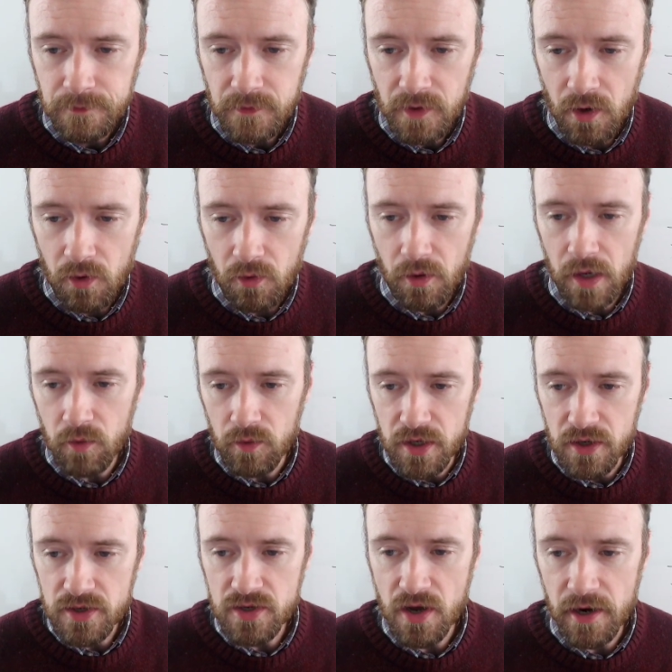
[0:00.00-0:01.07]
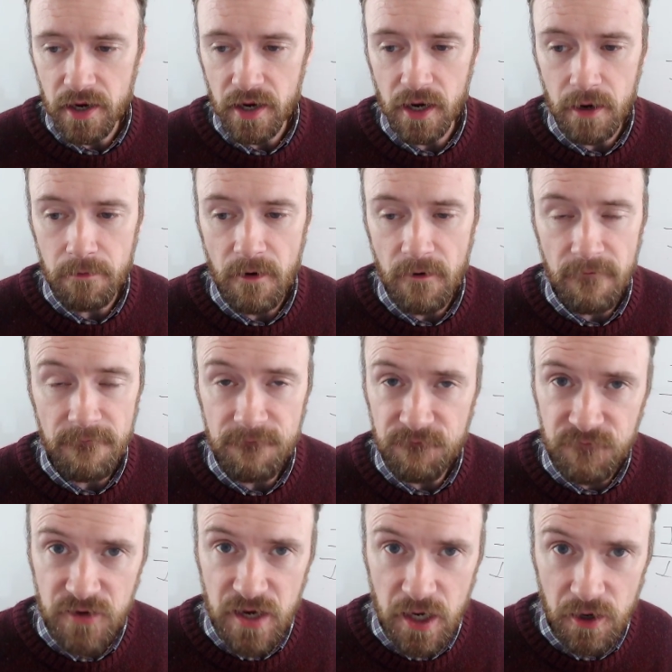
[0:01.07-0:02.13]
All right, when you're talking about
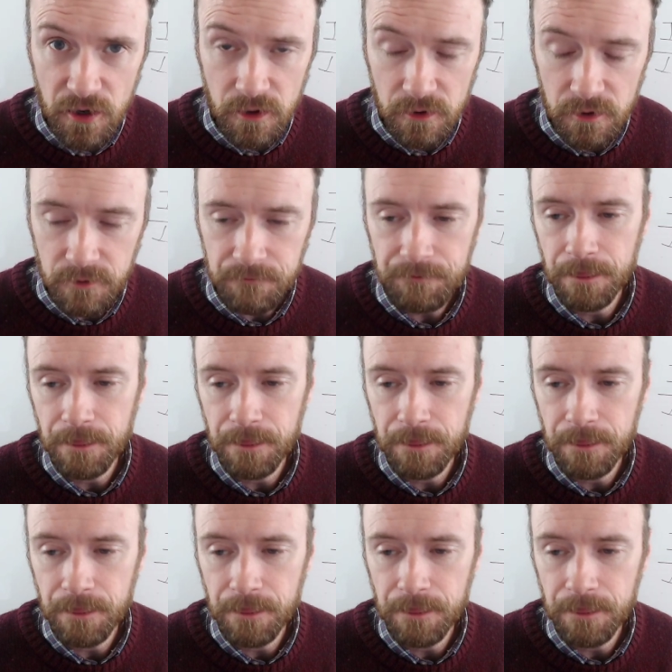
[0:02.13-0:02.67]
fear.